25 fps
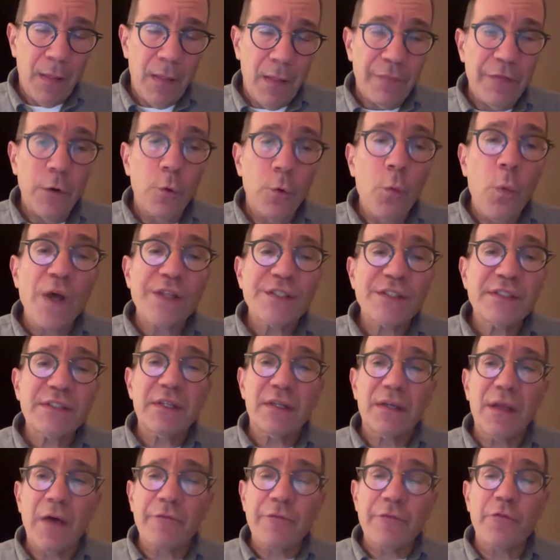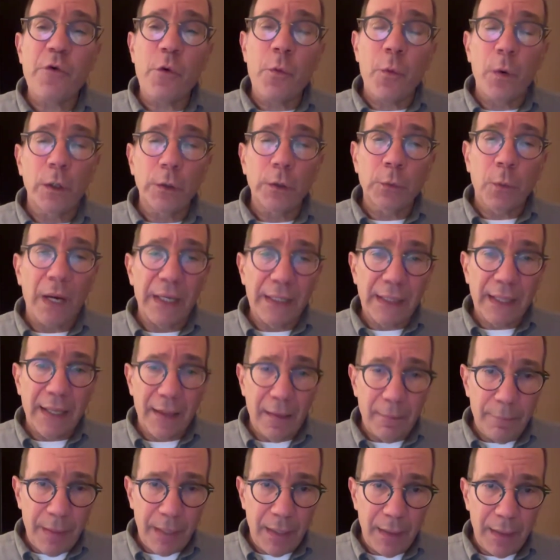There wasn't enough of a worldwide
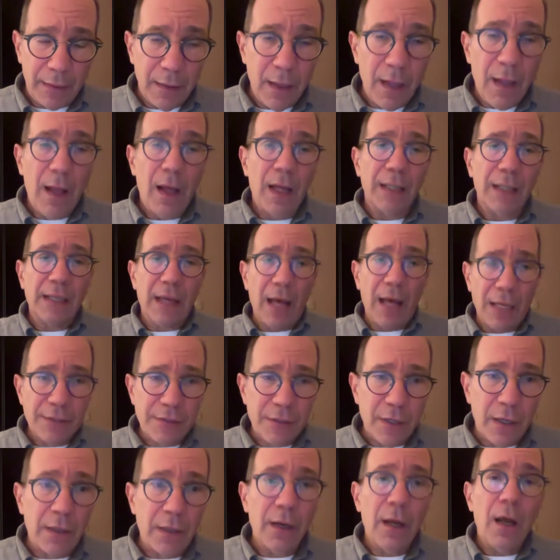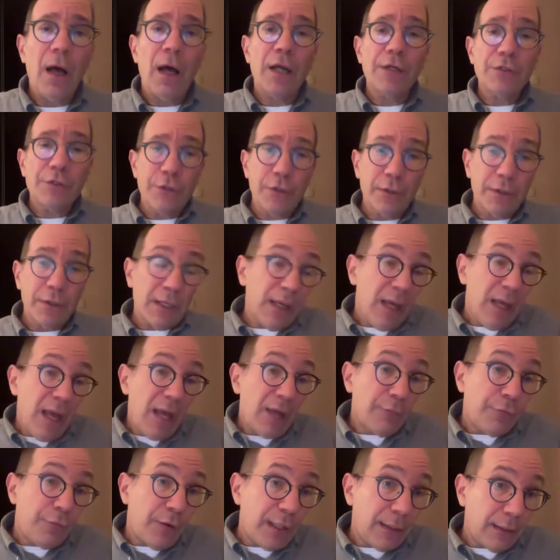campaign on Qatar, on Turkey,
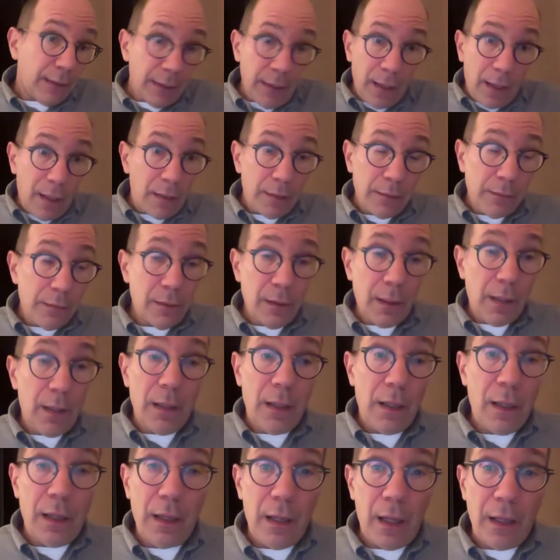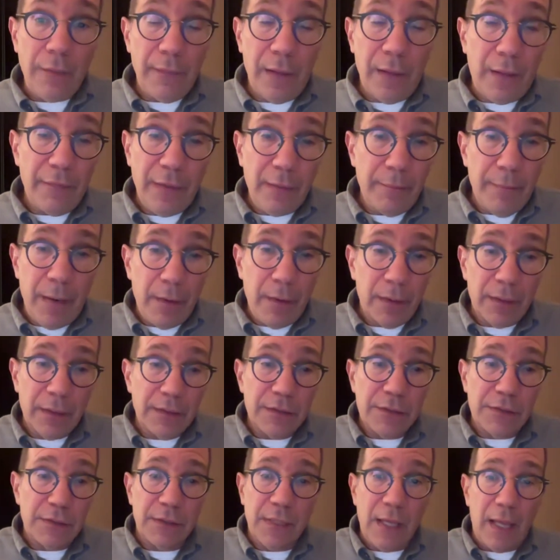and frankly on the
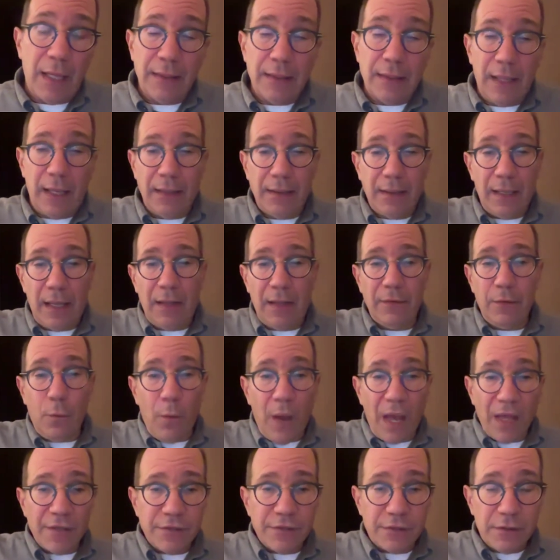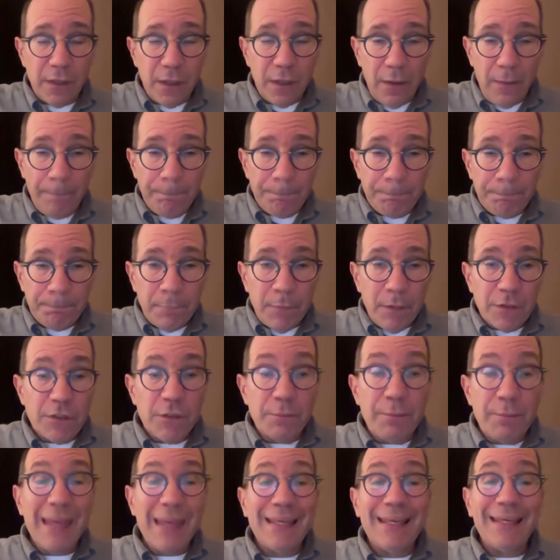Americans and the West
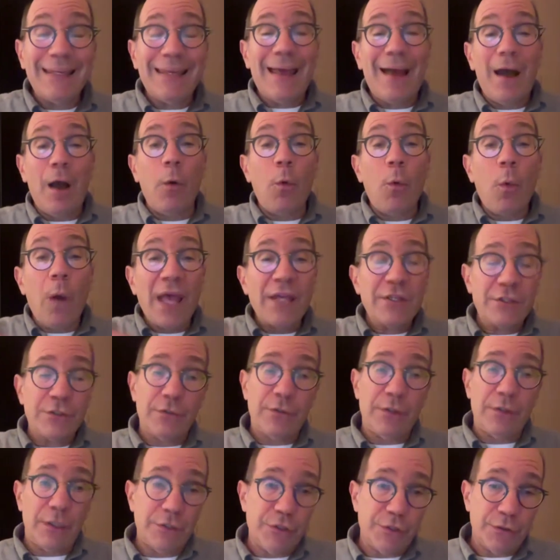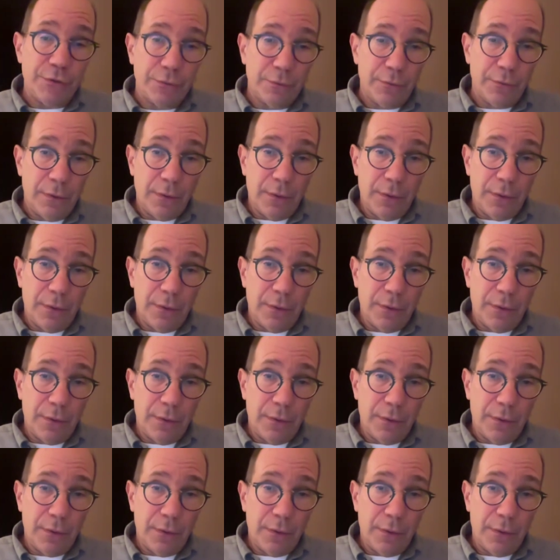to make it a Western issue.